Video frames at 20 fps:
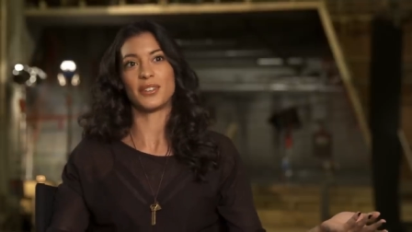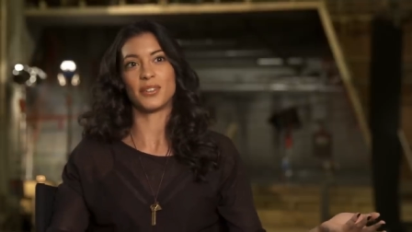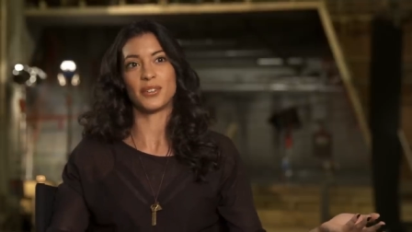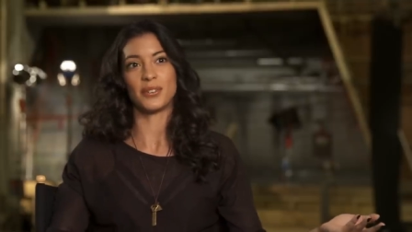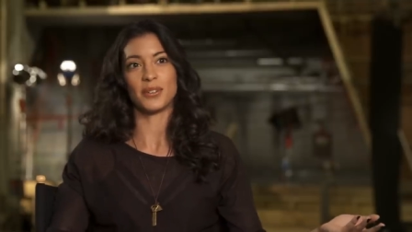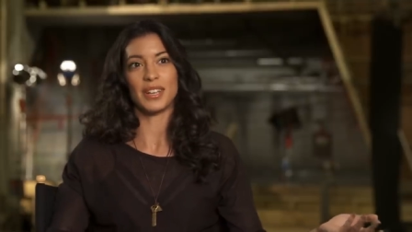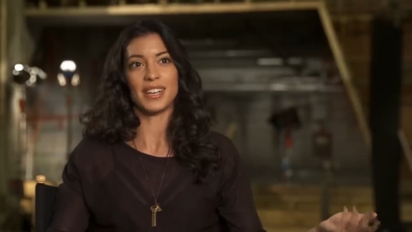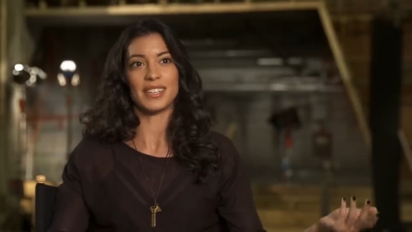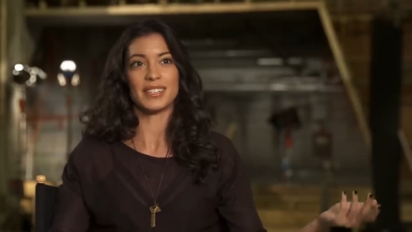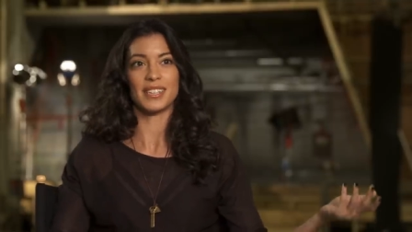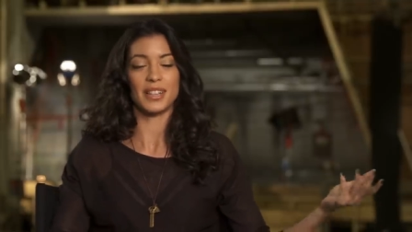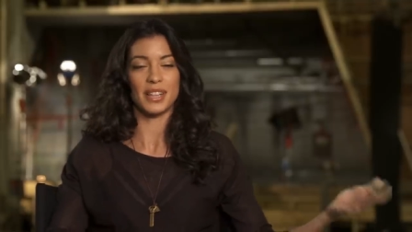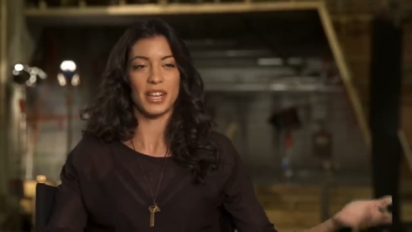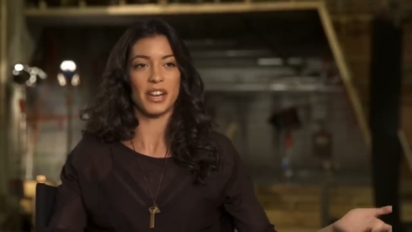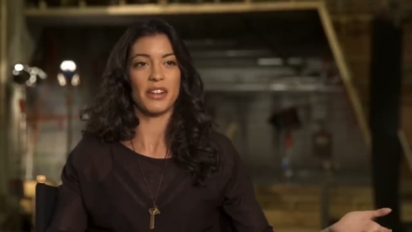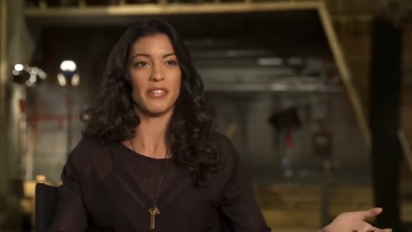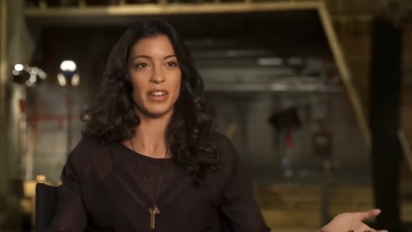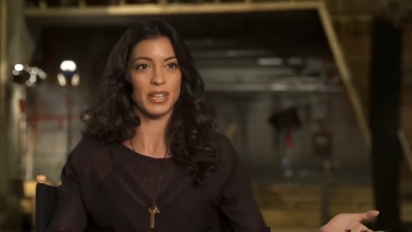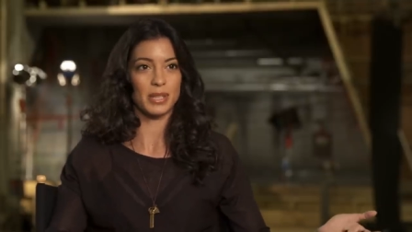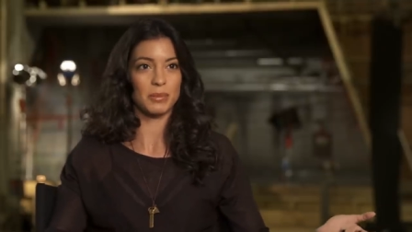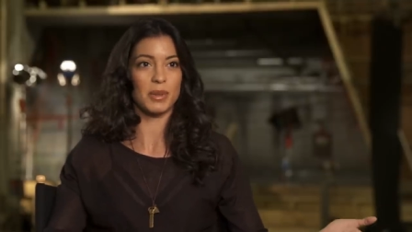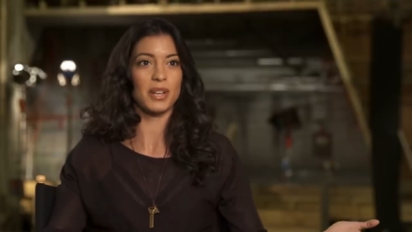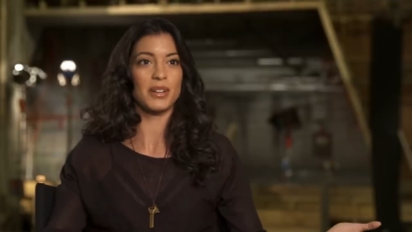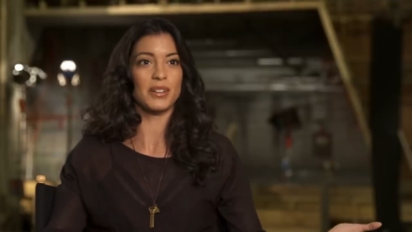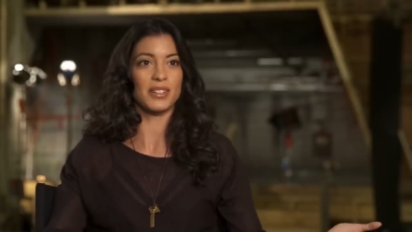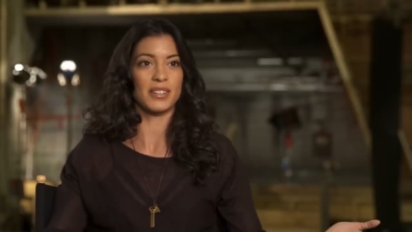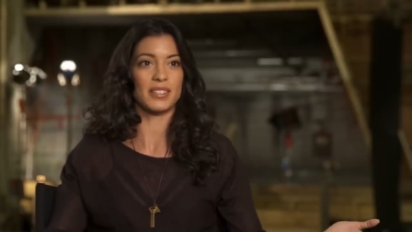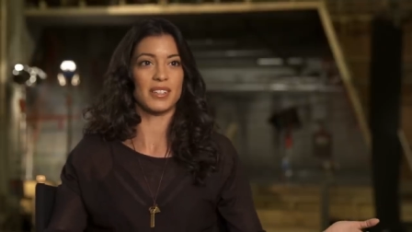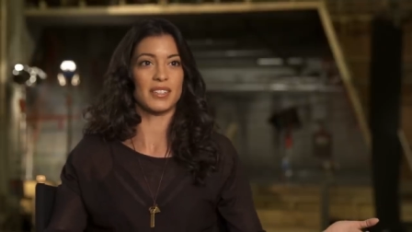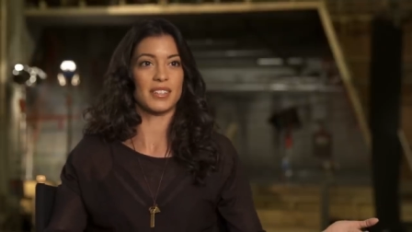he has a lot of
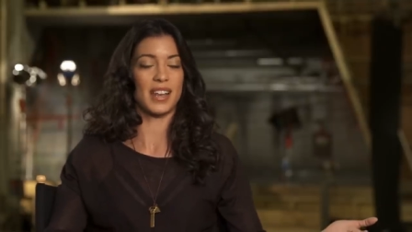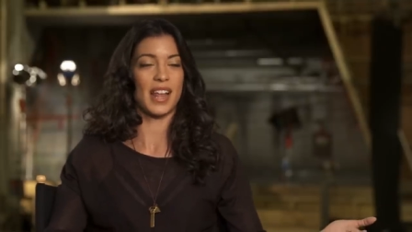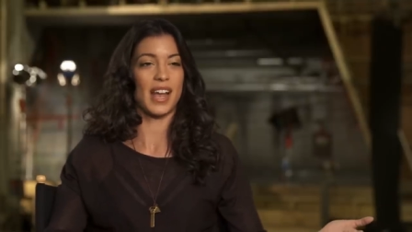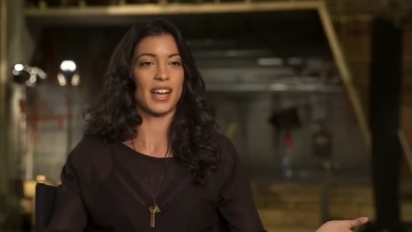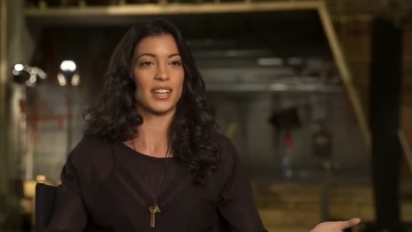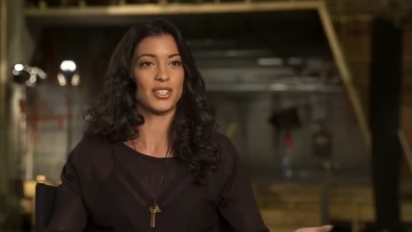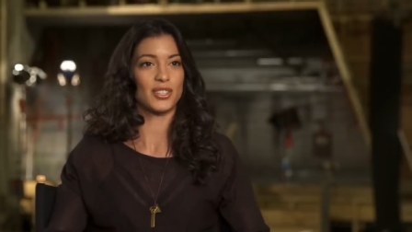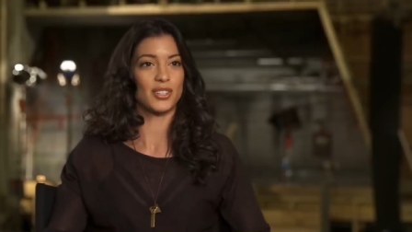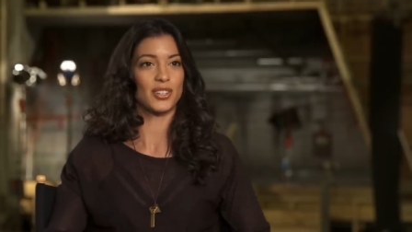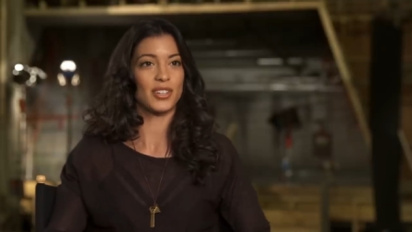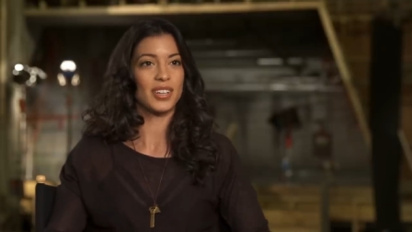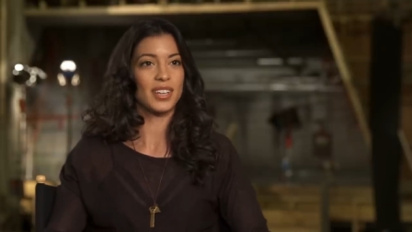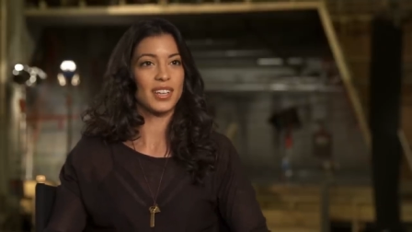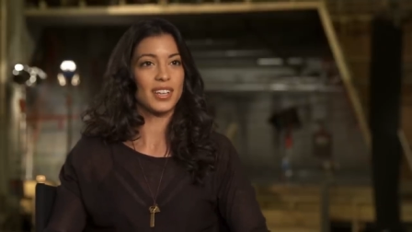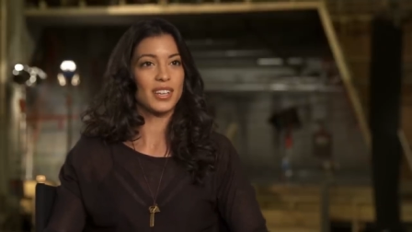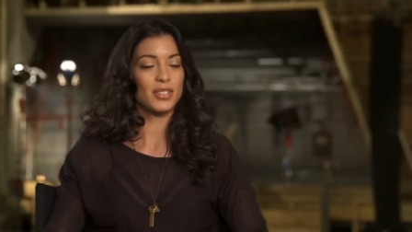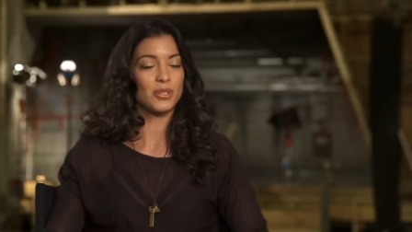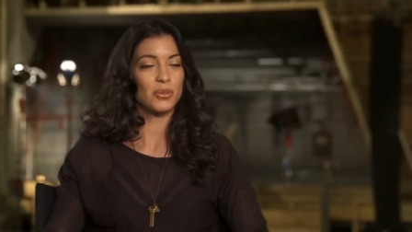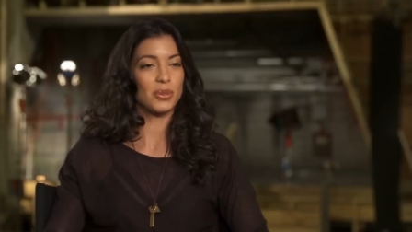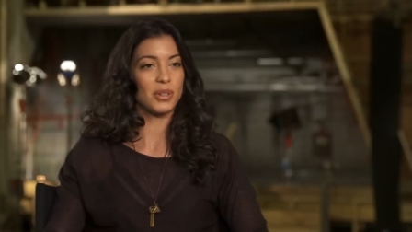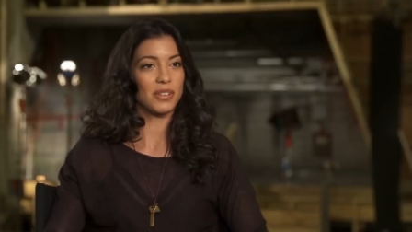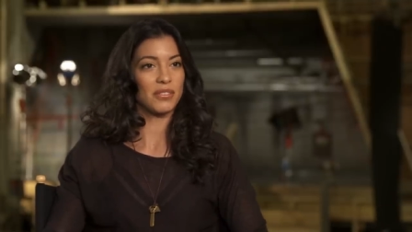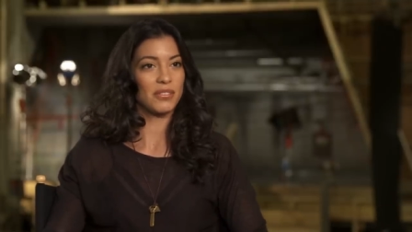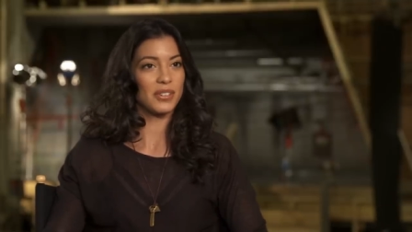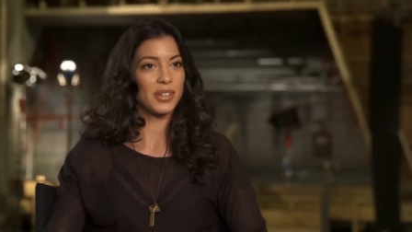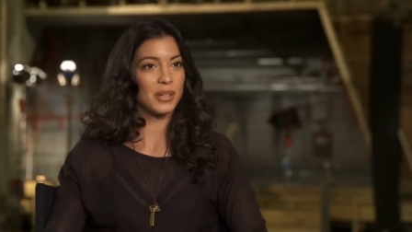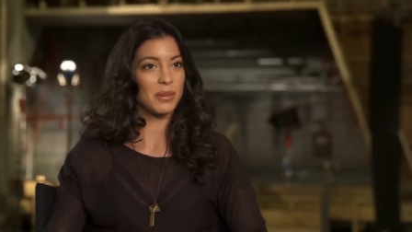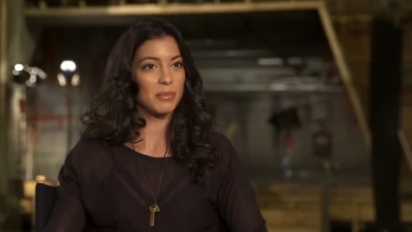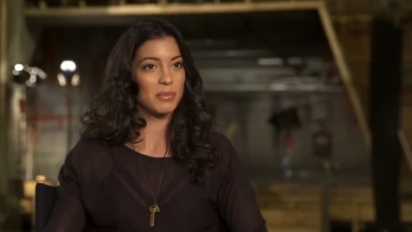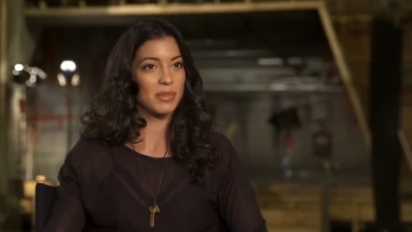experience as an actor, doing
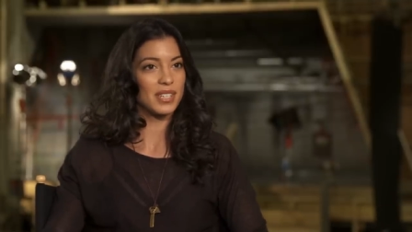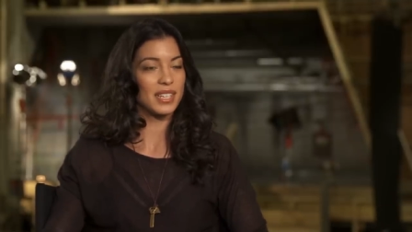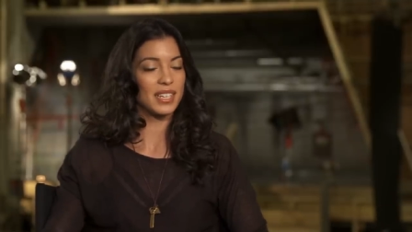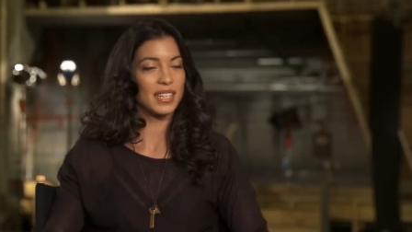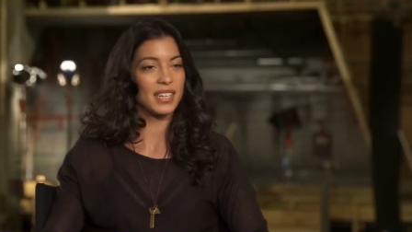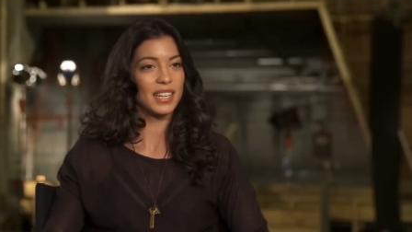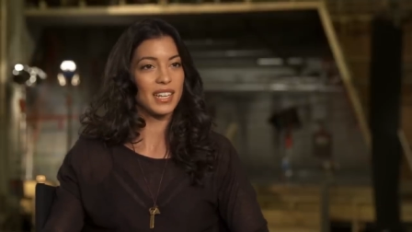films,